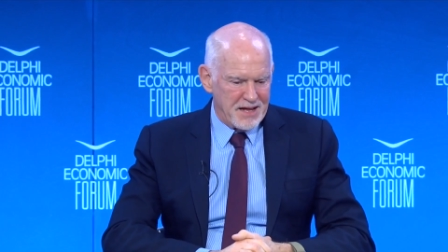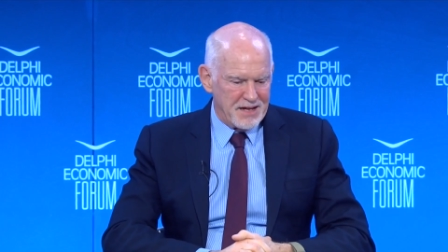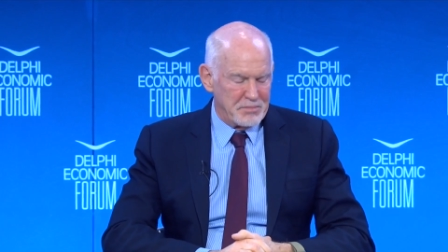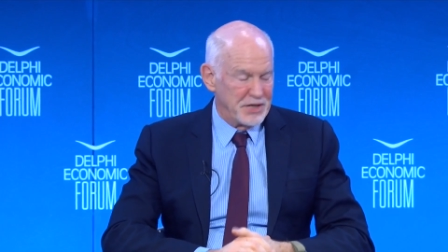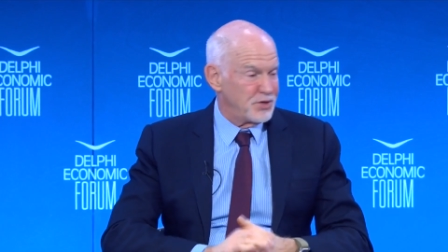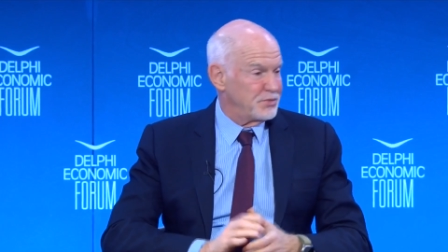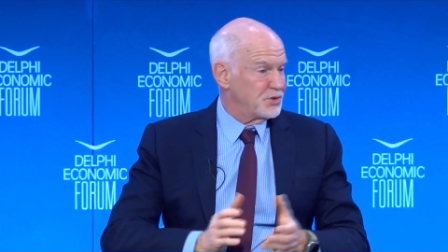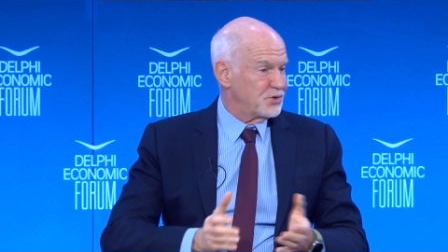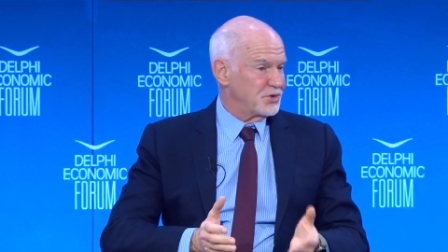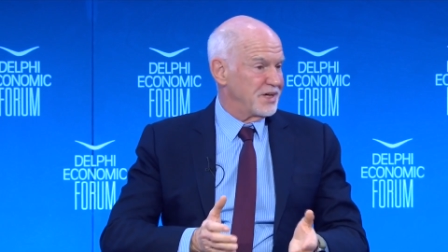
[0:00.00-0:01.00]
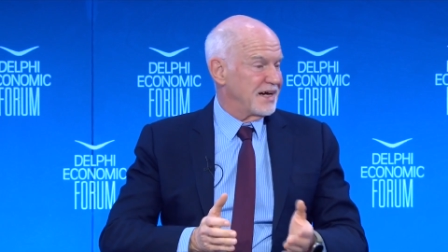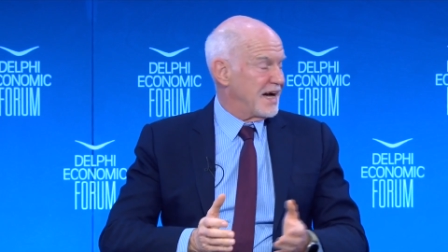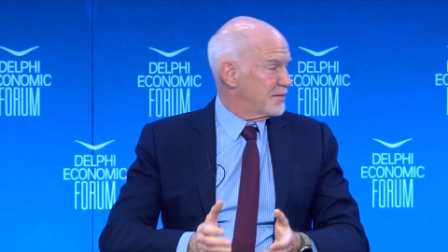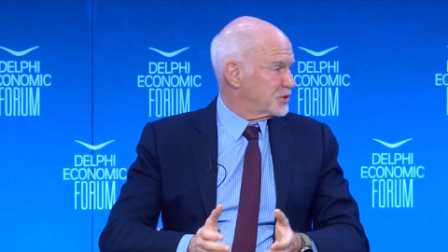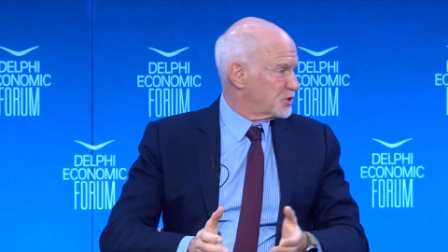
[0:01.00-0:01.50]
pay tribute to Dag
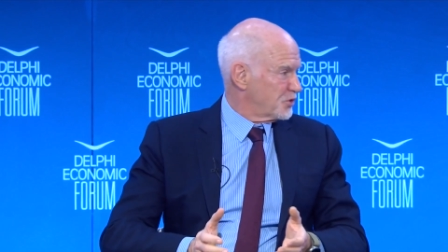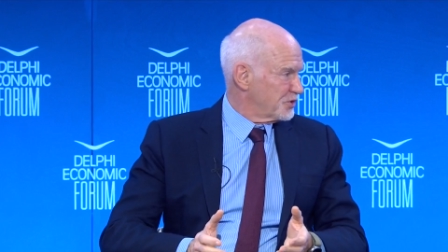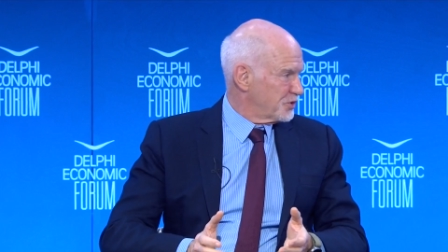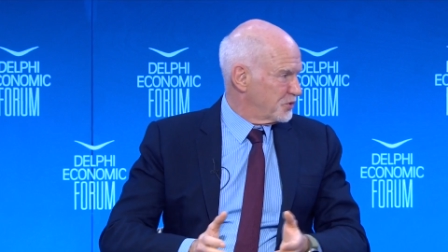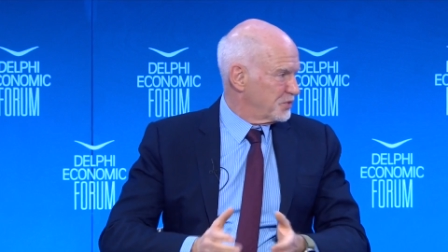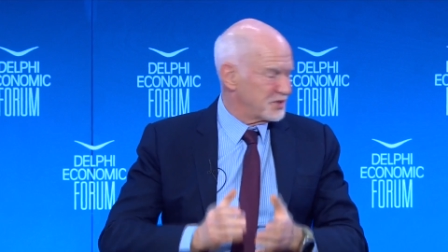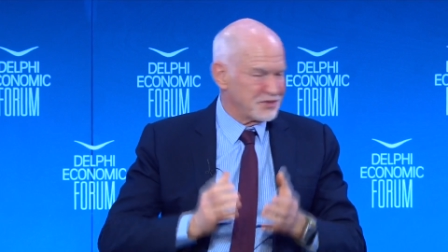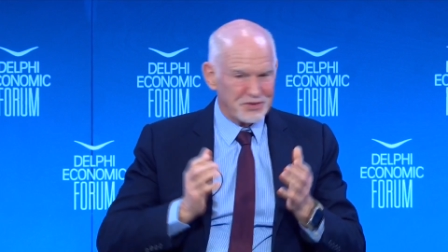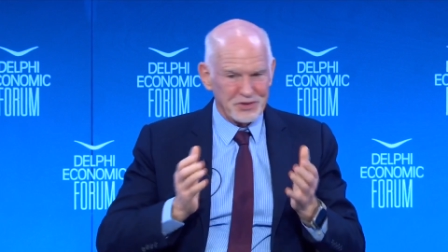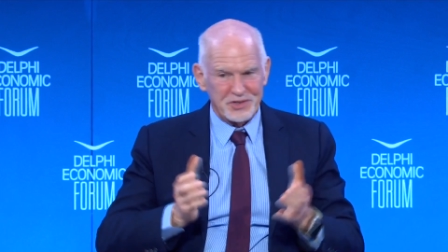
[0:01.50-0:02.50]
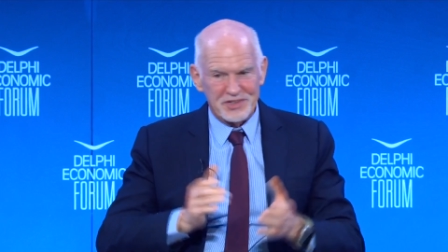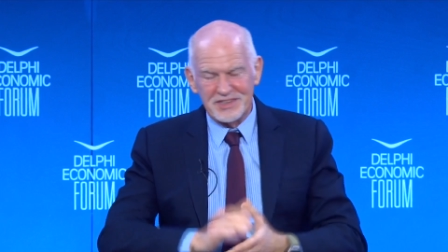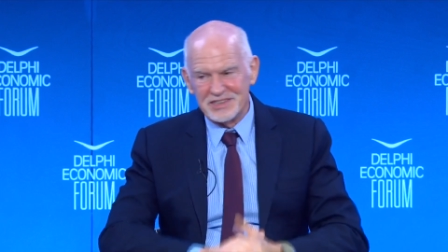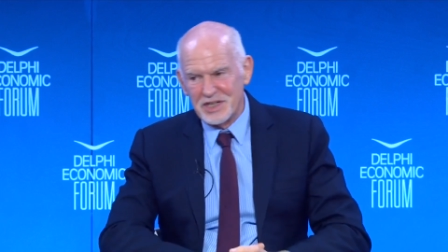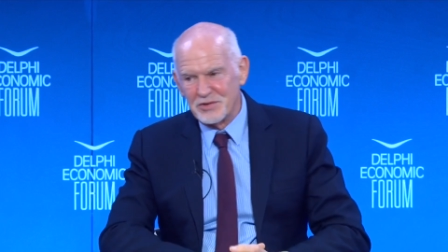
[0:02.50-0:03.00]
Hammarskjöld, who was the first
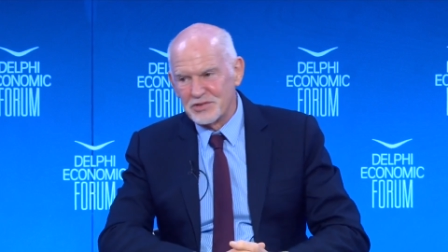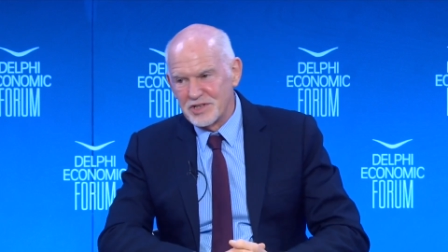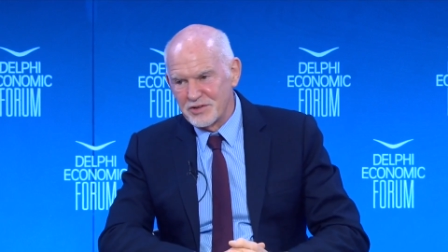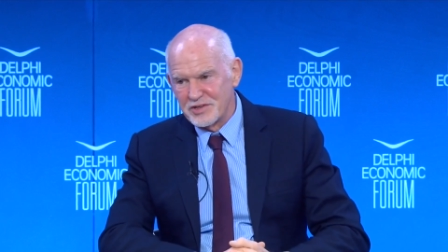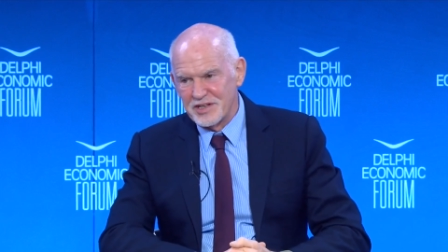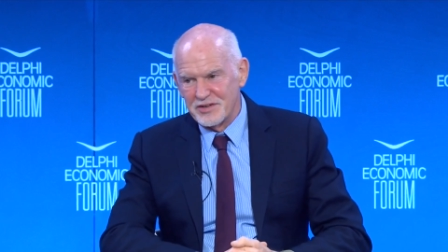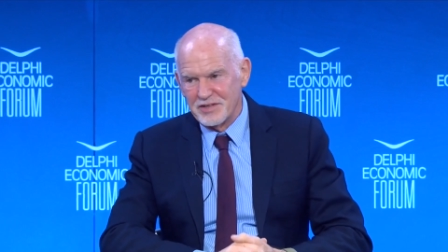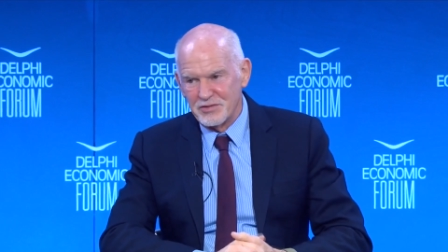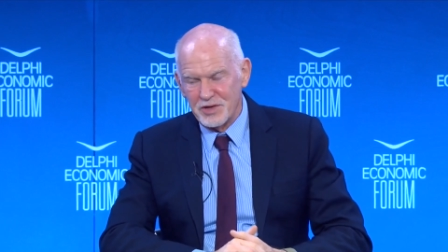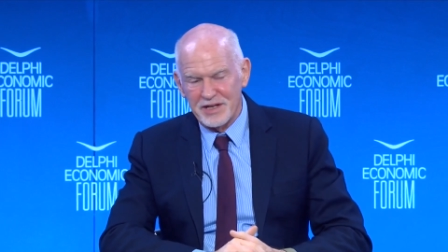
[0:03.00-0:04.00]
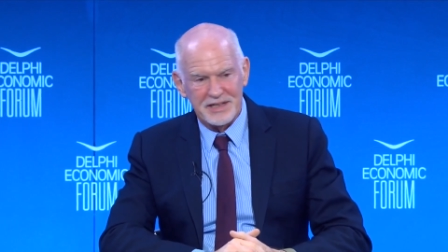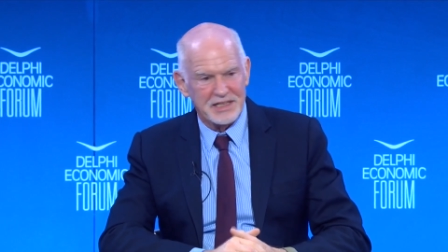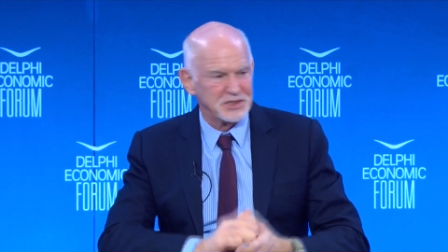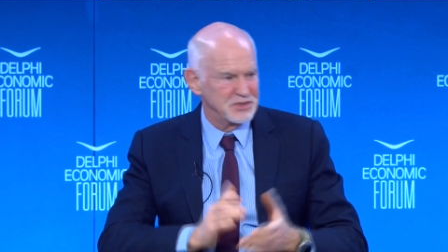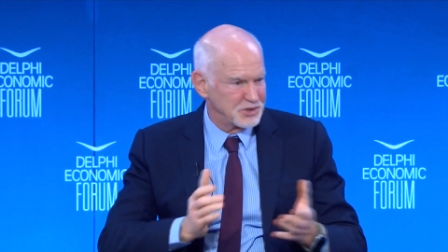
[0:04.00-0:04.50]
General Secretary of the United
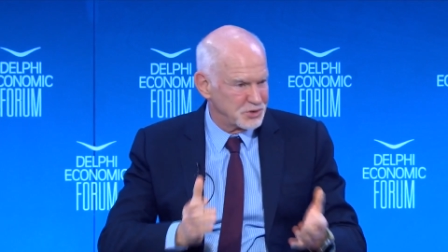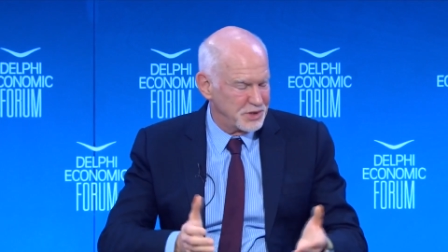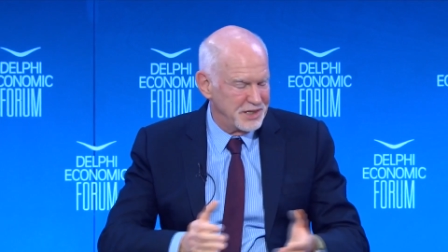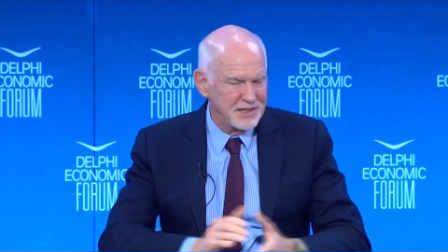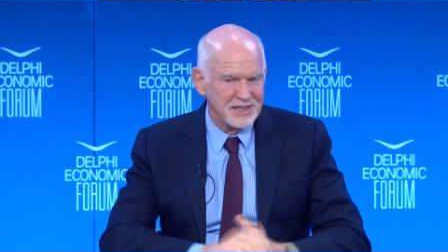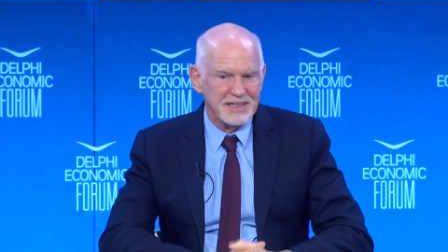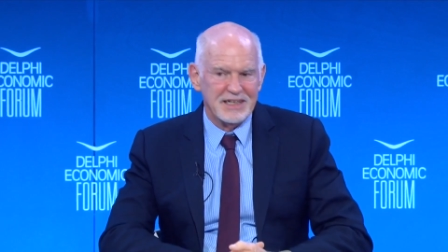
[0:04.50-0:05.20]
Nations, a Swede.